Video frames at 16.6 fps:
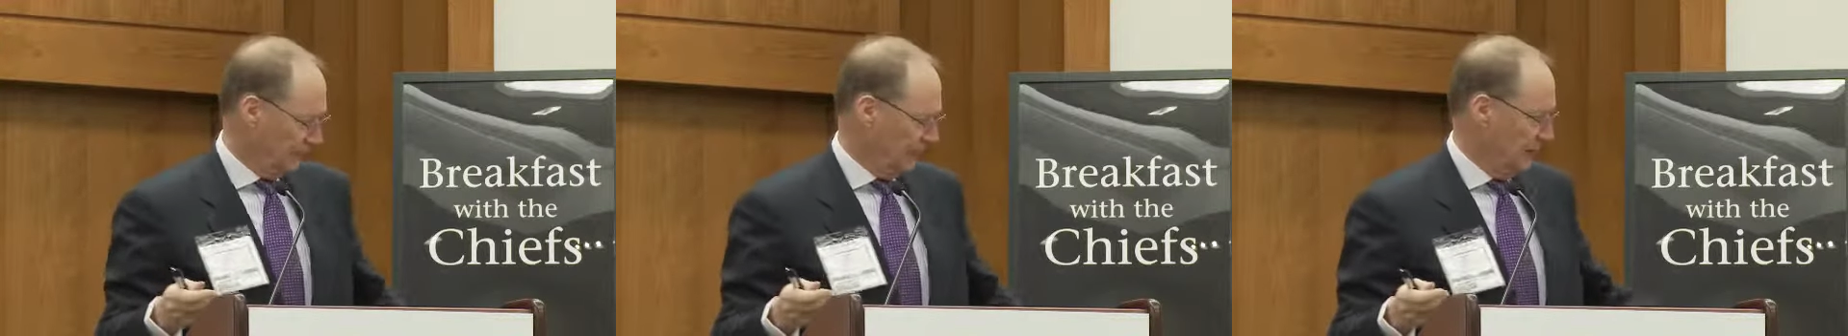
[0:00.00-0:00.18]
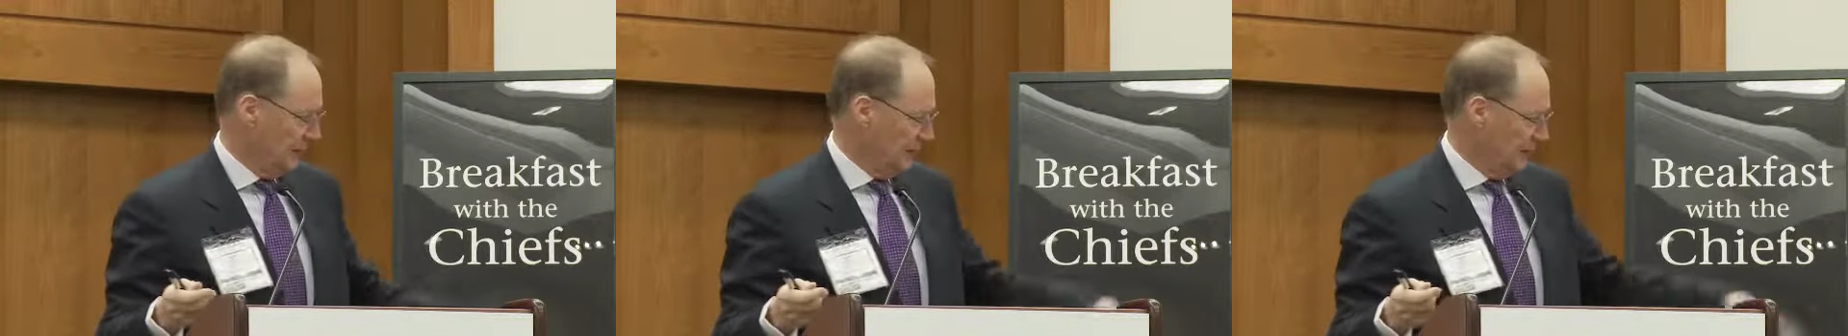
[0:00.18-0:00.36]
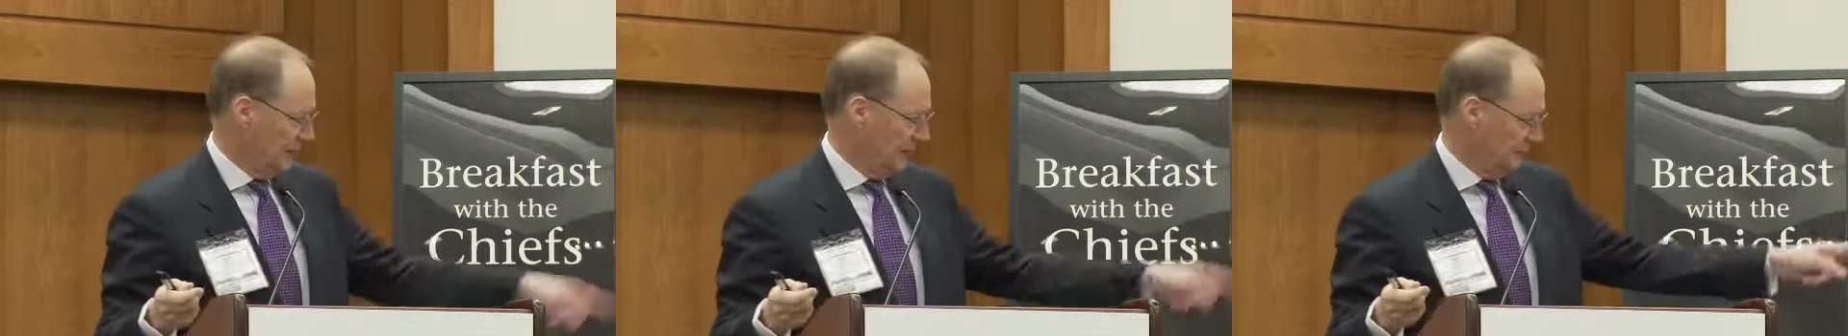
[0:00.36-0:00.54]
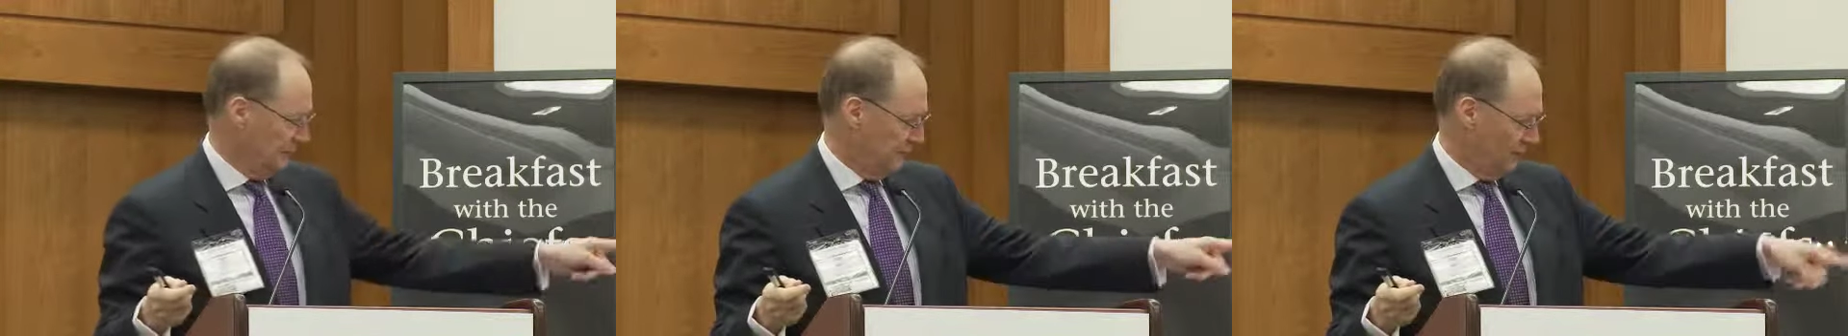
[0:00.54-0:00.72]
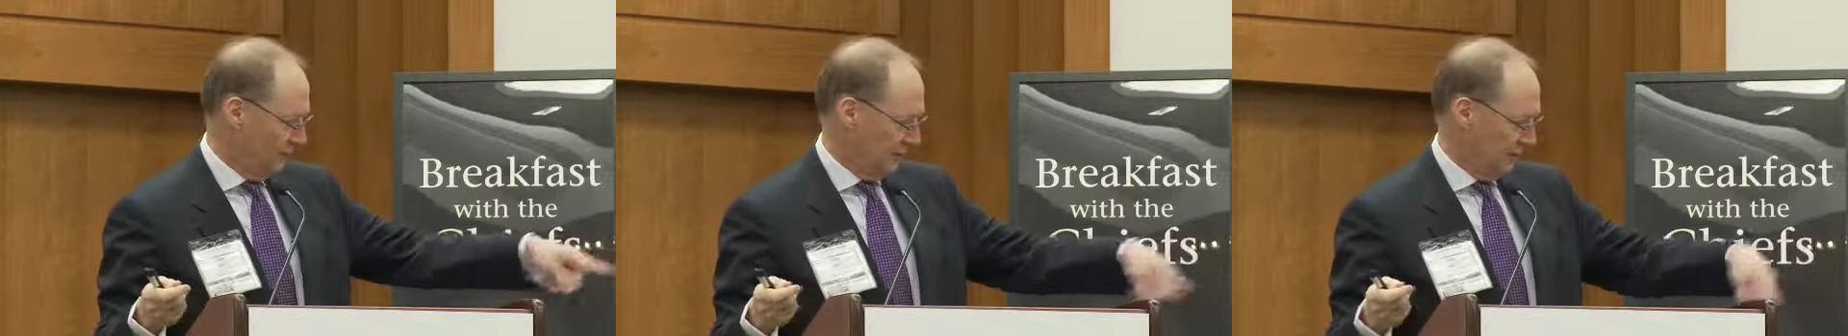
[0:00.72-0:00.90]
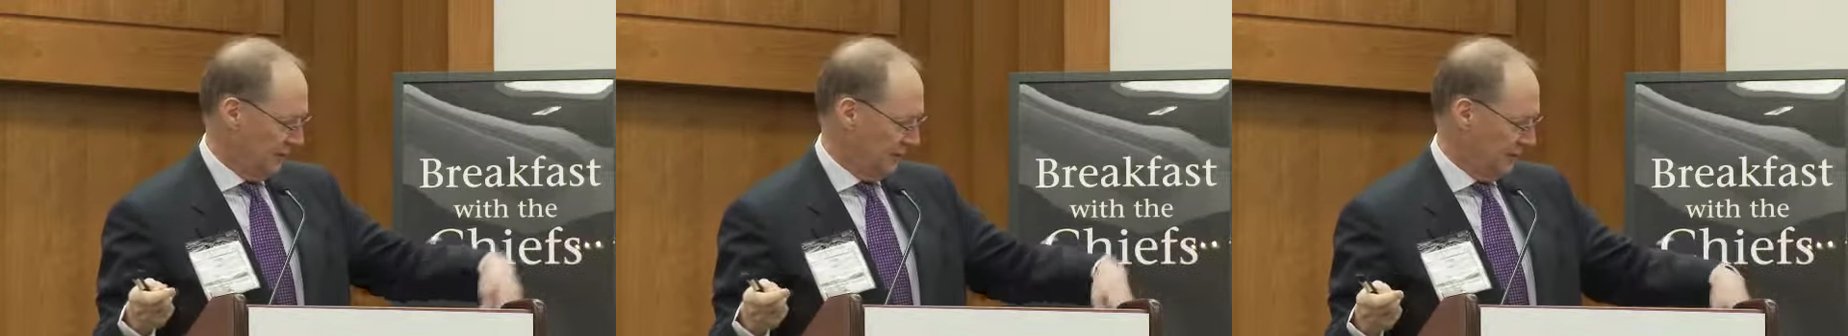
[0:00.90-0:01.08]
and it was like
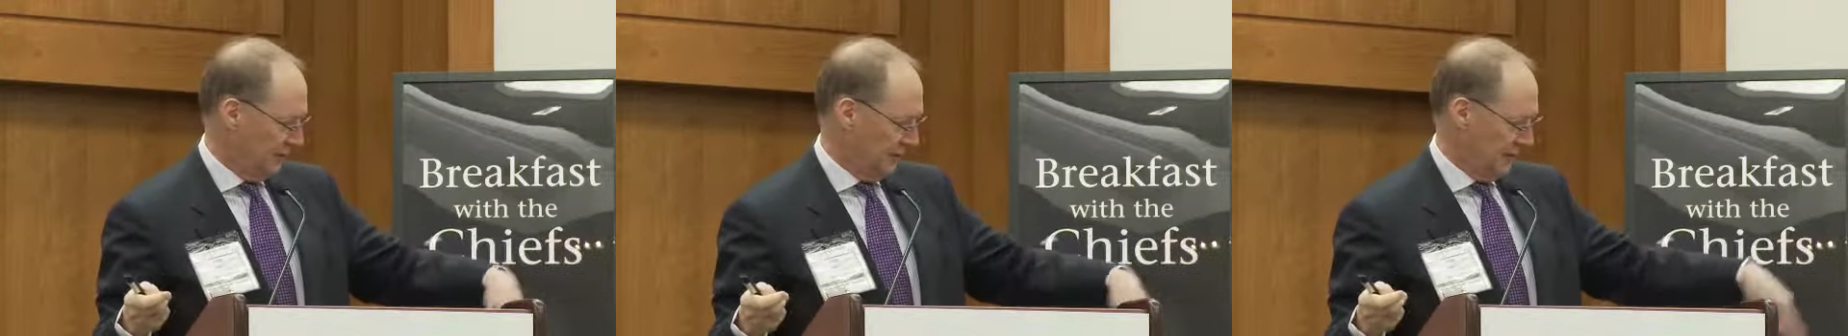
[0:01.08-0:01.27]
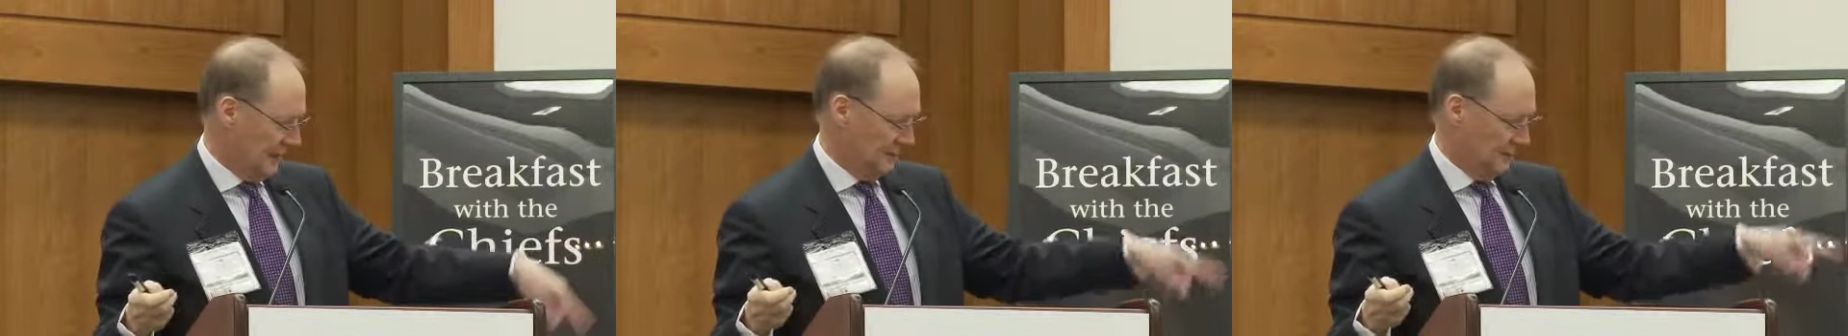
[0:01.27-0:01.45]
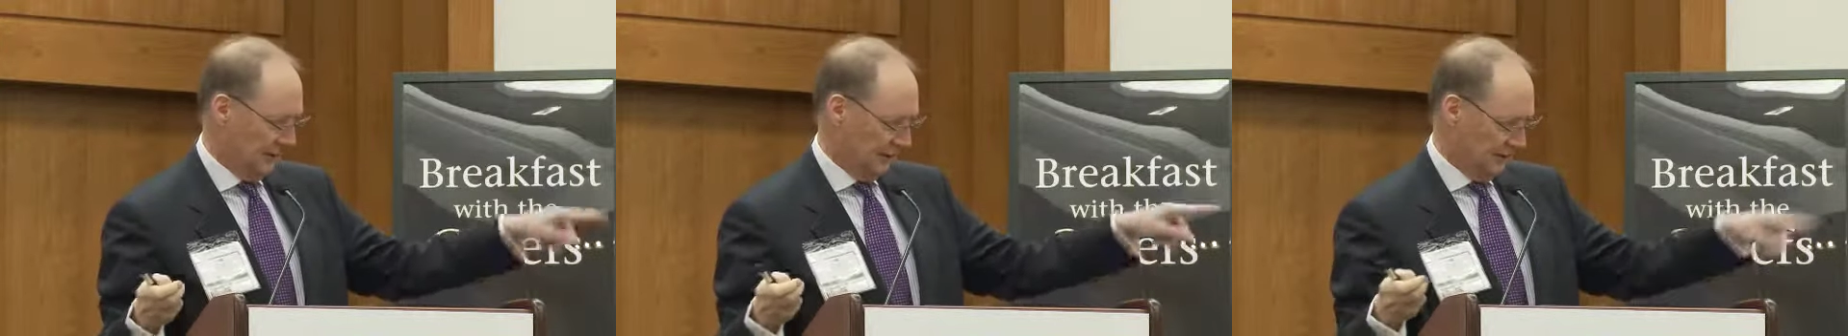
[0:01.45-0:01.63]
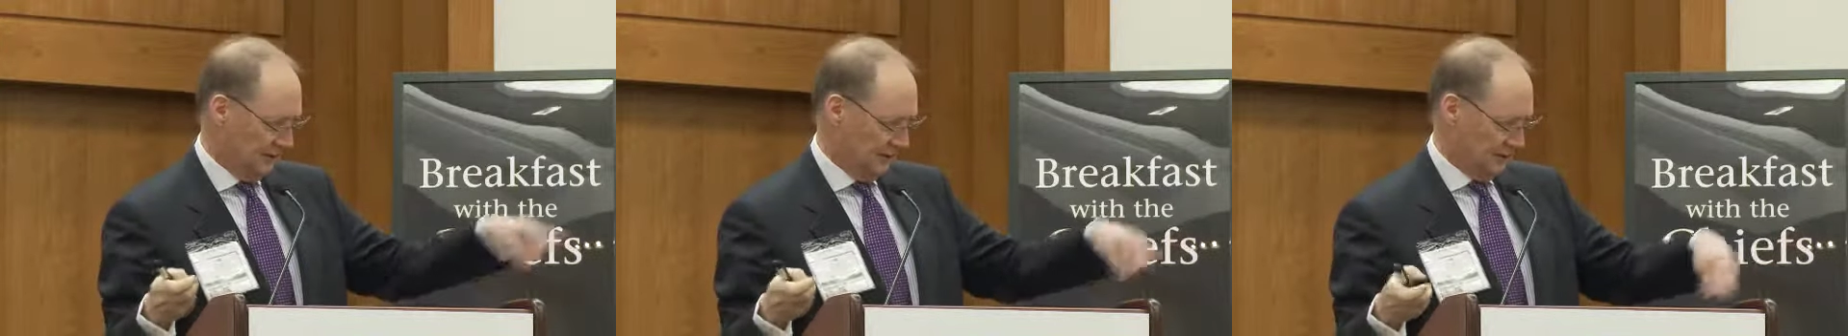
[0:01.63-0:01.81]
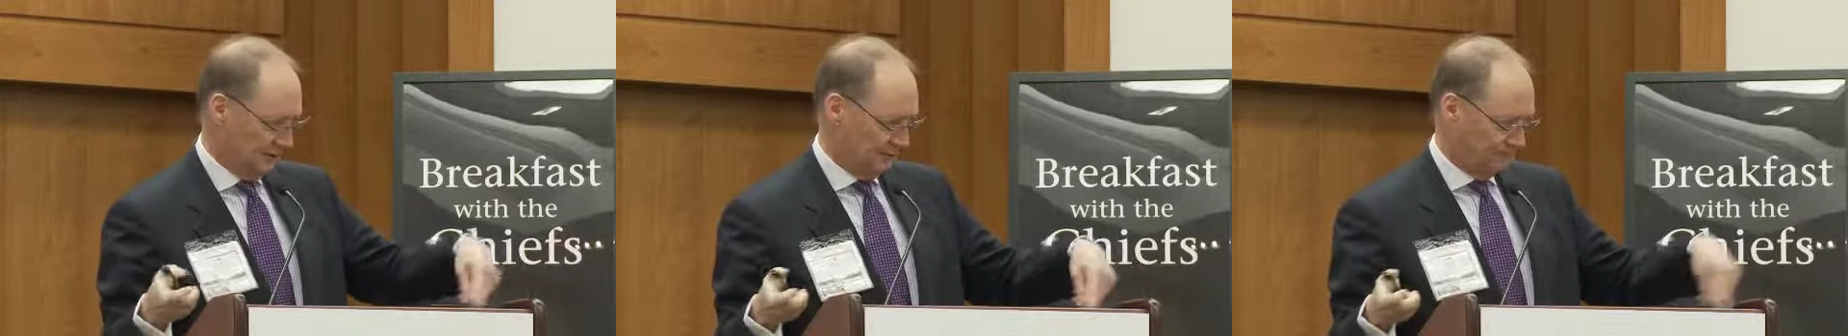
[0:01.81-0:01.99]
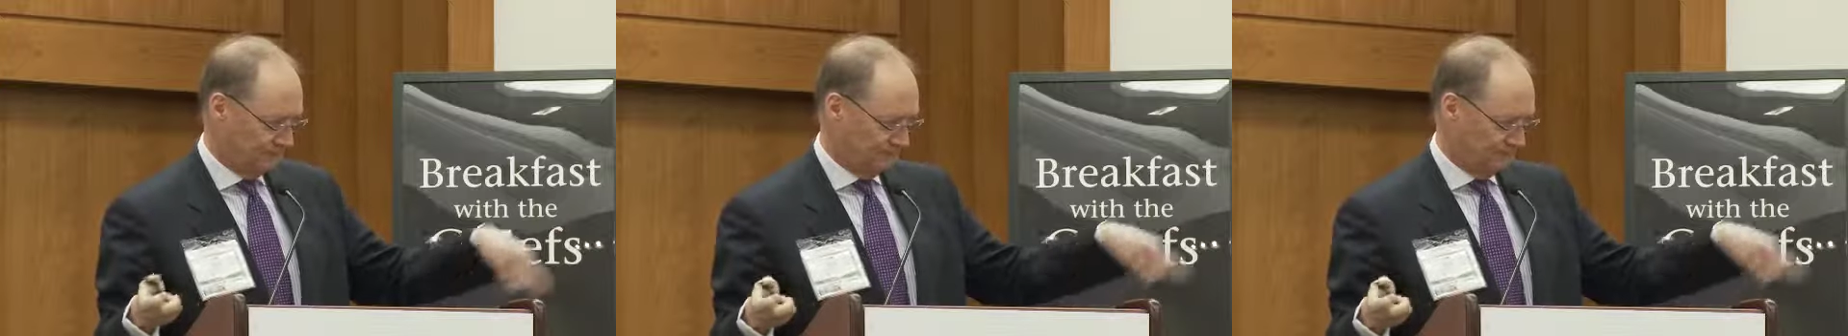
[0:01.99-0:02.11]
4 people at a table like this.